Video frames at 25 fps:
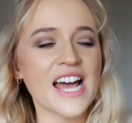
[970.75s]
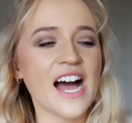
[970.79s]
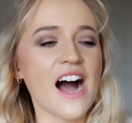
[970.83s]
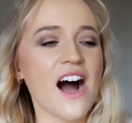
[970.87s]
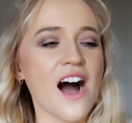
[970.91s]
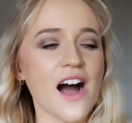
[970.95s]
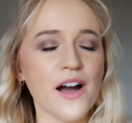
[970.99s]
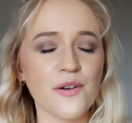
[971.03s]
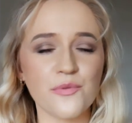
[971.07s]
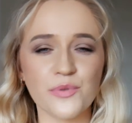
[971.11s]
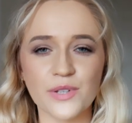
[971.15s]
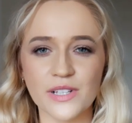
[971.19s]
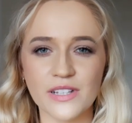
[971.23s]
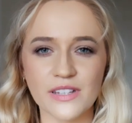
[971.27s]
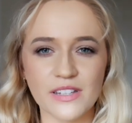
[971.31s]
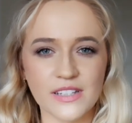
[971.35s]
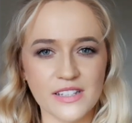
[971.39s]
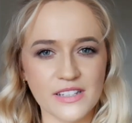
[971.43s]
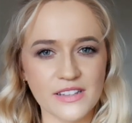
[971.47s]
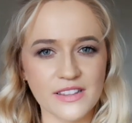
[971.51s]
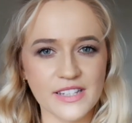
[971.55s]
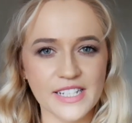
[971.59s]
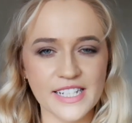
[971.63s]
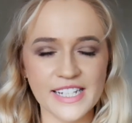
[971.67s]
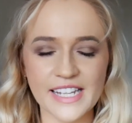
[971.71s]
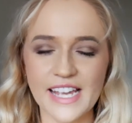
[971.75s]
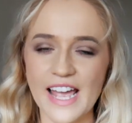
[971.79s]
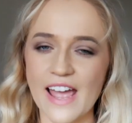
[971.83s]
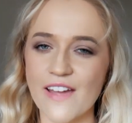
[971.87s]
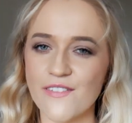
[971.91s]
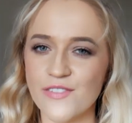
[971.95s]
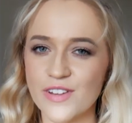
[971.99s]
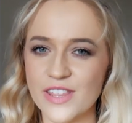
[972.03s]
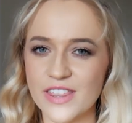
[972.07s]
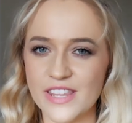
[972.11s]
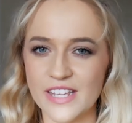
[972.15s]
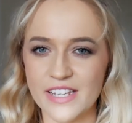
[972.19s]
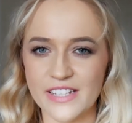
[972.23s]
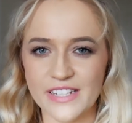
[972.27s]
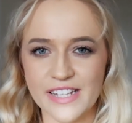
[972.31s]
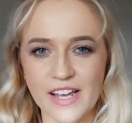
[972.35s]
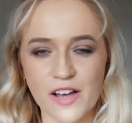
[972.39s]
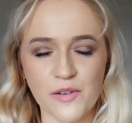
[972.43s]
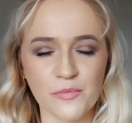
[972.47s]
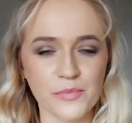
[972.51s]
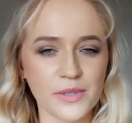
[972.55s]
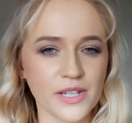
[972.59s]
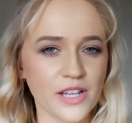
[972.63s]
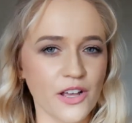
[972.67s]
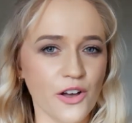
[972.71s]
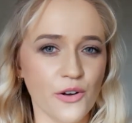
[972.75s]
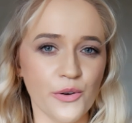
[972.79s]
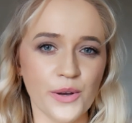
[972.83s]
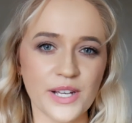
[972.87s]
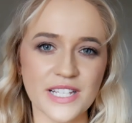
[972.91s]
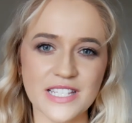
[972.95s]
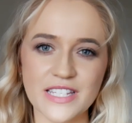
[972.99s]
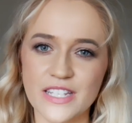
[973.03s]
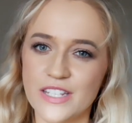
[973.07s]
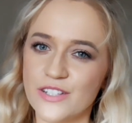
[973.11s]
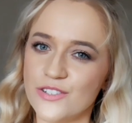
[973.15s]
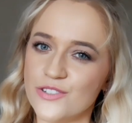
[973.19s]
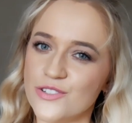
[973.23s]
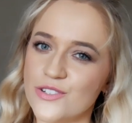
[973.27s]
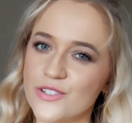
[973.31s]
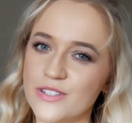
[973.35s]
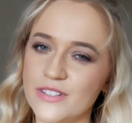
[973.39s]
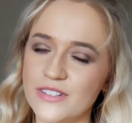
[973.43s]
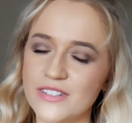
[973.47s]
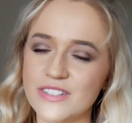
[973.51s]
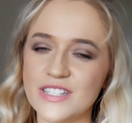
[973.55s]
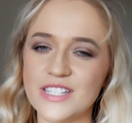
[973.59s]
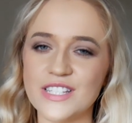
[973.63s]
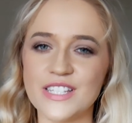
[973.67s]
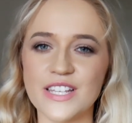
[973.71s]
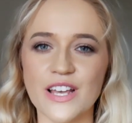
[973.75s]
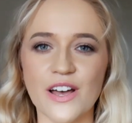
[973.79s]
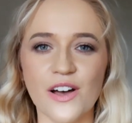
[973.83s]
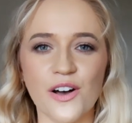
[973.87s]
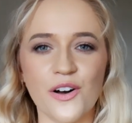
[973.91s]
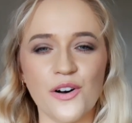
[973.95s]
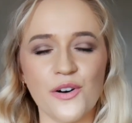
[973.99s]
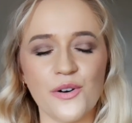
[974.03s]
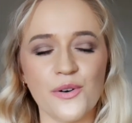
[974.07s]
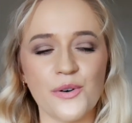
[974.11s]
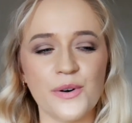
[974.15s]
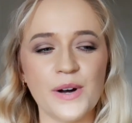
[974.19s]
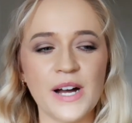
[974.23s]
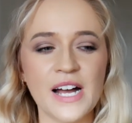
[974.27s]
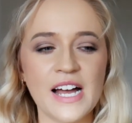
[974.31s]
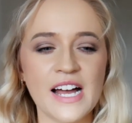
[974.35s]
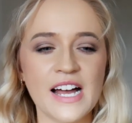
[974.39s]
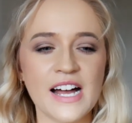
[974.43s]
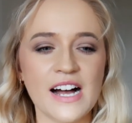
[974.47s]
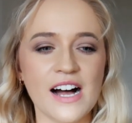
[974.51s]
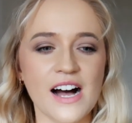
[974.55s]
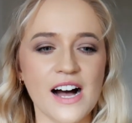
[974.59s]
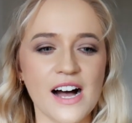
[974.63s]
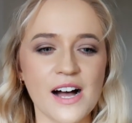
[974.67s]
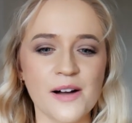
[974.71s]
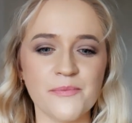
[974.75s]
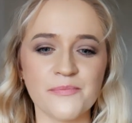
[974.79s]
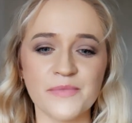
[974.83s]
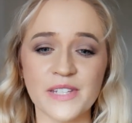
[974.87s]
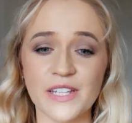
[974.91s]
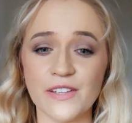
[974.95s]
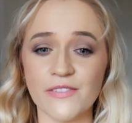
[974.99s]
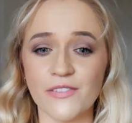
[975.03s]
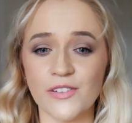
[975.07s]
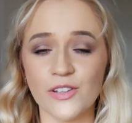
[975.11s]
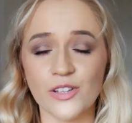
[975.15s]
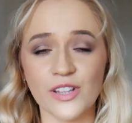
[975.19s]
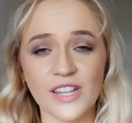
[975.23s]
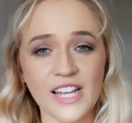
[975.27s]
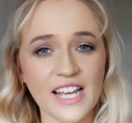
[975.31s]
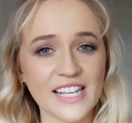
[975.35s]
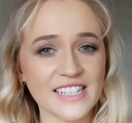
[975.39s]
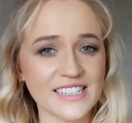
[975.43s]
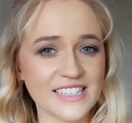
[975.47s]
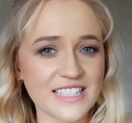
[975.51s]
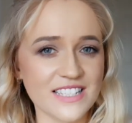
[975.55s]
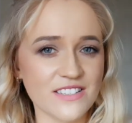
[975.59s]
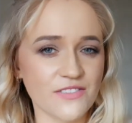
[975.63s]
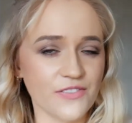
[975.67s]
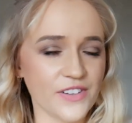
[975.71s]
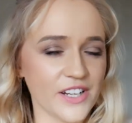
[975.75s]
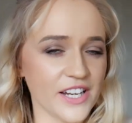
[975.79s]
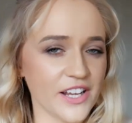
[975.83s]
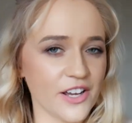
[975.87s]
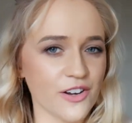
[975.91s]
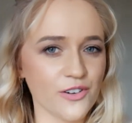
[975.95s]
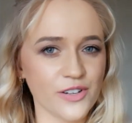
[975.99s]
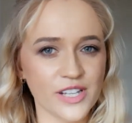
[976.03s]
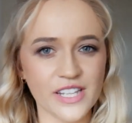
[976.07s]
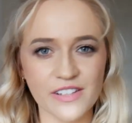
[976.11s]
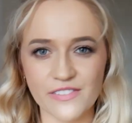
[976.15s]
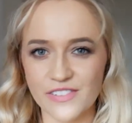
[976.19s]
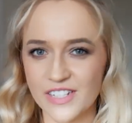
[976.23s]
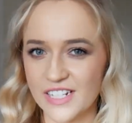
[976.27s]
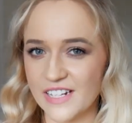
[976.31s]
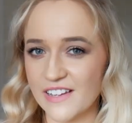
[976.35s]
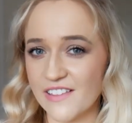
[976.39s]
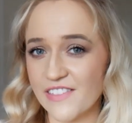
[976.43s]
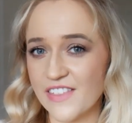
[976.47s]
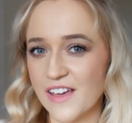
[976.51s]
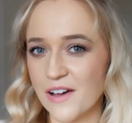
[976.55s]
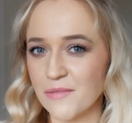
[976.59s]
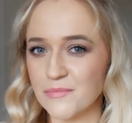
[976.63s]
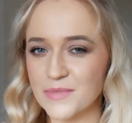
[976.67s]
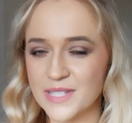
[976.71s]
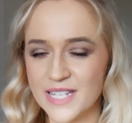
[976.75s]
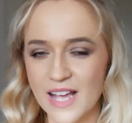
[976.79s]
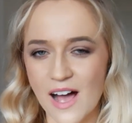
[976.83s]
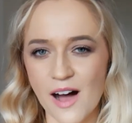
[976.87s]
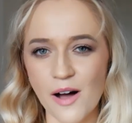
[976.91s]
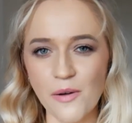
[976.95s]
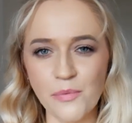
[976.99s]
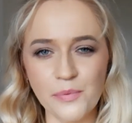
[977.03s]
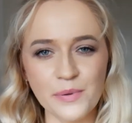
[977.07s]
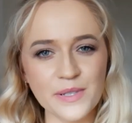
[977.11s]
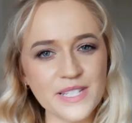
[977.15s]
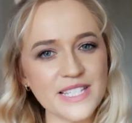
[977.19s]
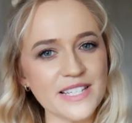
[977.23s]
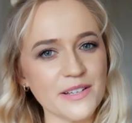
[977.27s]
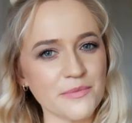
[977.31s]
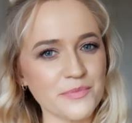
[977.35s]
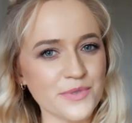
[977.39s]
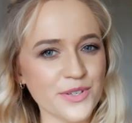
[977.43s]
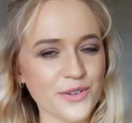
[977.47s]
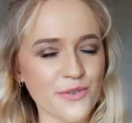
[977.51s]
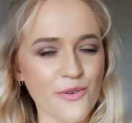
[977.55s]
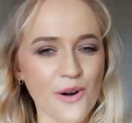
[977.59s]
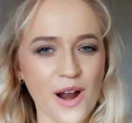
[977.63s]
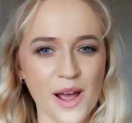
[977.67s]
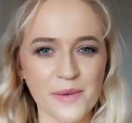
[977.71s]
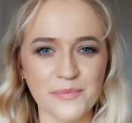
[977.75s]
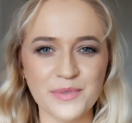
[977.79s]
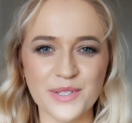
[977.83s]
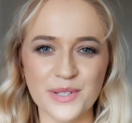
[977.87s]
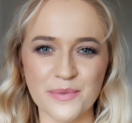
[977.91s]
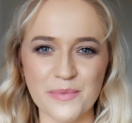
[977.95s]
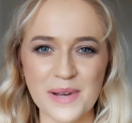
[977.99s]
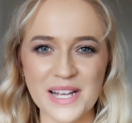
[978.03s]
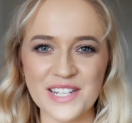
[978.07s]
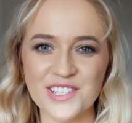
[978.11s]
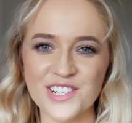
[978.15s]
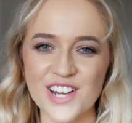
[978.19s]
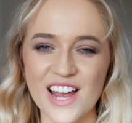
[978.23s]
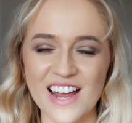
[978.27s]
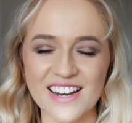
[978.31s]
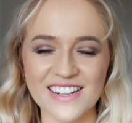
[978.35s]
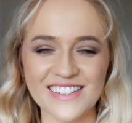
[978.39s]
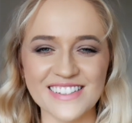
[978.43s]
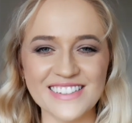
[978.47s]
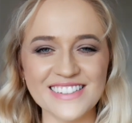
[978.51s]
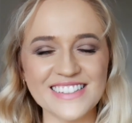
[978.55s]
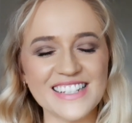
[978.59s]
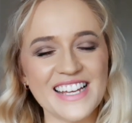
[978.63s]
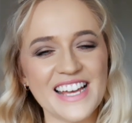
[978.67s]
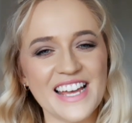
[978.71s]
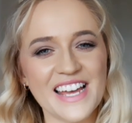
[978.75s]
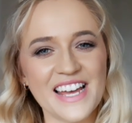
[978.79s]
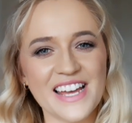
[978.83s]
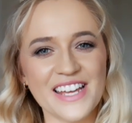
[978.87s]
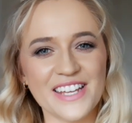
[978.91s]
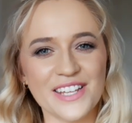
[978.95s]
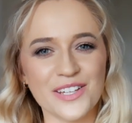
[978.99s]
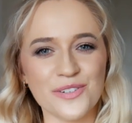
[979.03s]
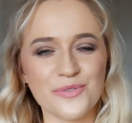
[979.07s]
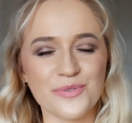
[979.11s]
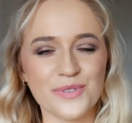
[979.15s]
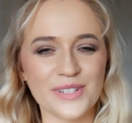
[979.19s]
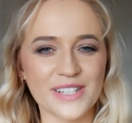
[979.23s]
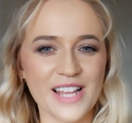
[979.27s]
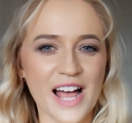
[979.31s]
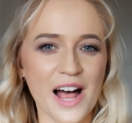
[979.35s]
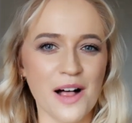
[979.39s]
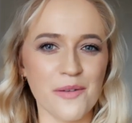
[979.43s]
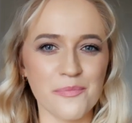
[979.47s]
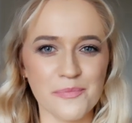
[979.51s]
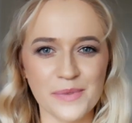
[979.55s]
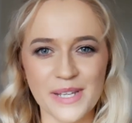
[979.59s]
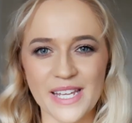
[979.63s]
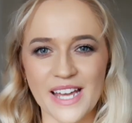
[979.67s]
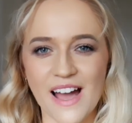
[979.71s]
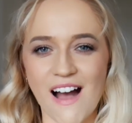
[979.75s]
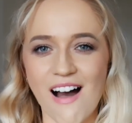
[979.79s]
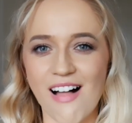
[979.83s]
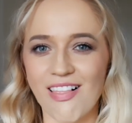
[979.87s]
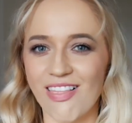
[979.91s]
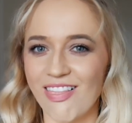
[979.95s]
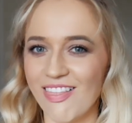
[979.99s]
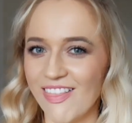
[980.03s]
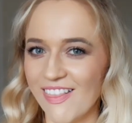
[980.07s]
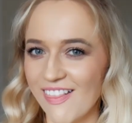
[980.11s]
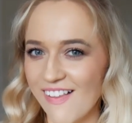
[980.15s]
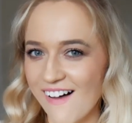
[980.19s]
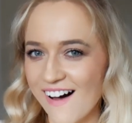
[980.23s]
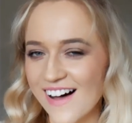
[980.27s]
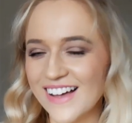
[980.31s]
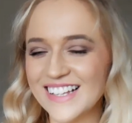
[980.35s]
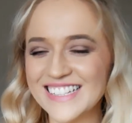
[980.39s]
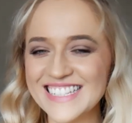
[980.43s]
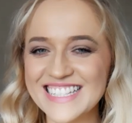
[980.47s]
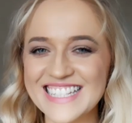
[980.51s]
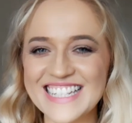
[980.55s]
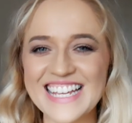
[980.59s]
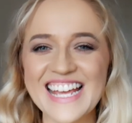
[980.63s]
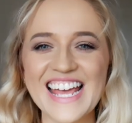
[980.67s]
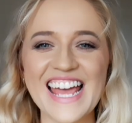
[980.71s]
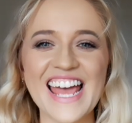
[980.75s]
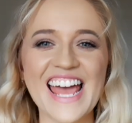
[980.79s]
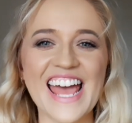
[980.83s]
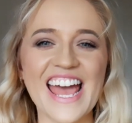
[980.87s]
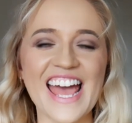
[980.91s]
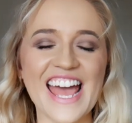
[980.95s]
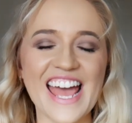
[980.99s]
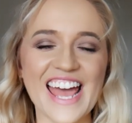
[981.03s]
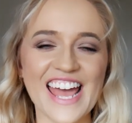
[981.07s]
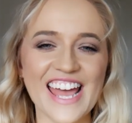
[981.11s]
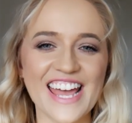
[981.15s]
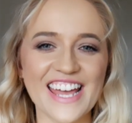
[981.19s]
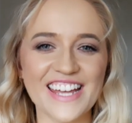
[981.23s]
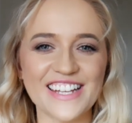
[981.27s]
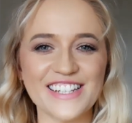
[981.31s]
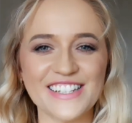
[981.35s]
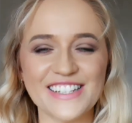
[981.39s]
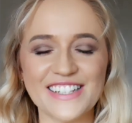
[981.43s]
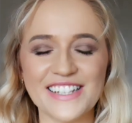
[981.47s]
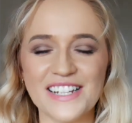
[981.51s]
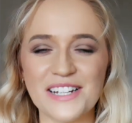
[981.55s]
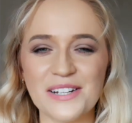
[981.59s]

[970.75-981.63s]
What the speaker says: I will link everything down below as usual, so if you like this video, give it a thumbs up, subscribe to my channel, you will help me a lot, and